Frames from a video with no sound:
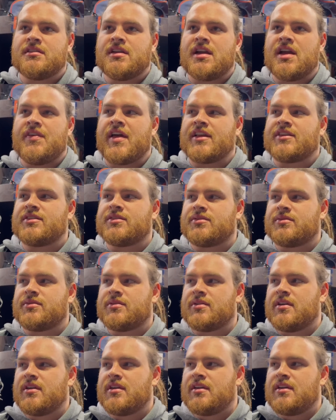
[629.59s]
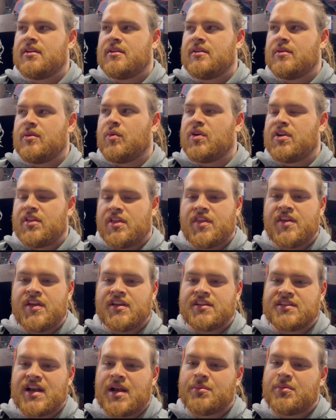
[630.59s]
And that's one of the
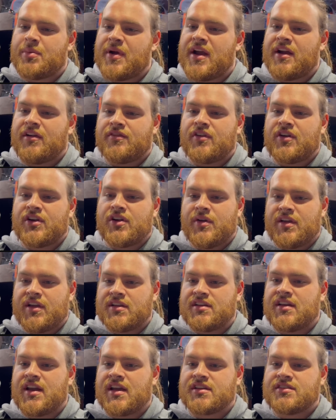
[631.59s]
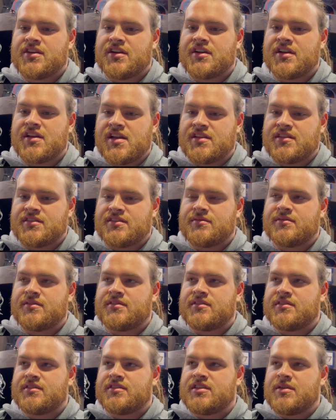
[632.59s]
things that I'm preparing for going into next year is
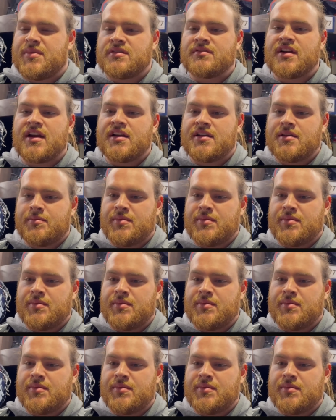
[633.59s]
to be ready to